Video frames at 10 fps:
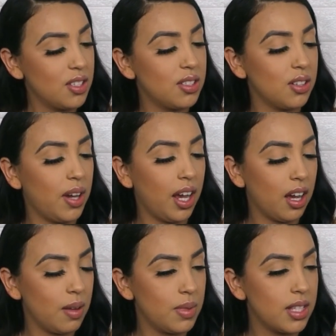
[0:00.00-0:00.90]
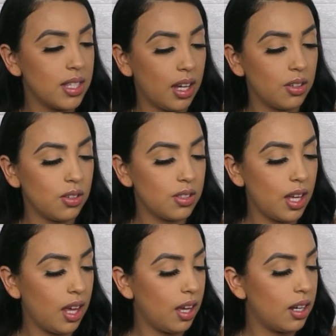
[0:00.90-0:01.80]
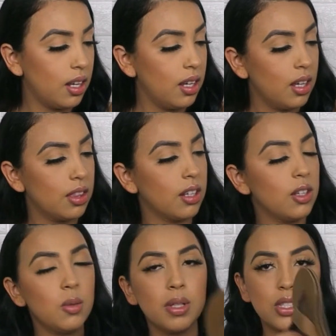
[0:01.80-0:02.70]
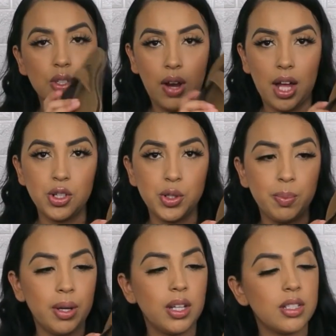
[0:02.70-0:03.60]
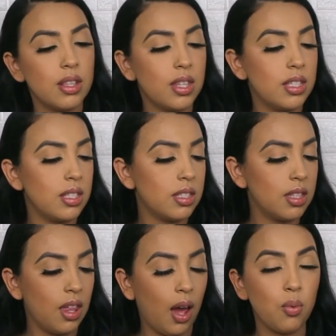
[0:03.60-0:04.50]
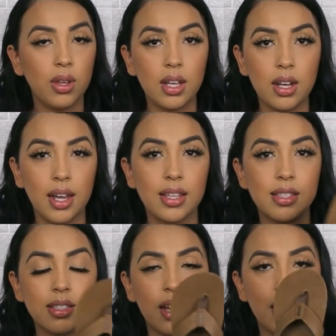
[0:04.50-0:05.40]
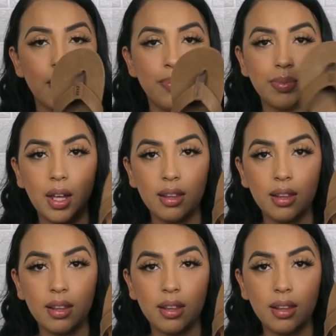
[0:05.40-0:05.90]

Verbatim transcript: So I got him these sandals, and they're a little bit scratched, but this is that really nice um,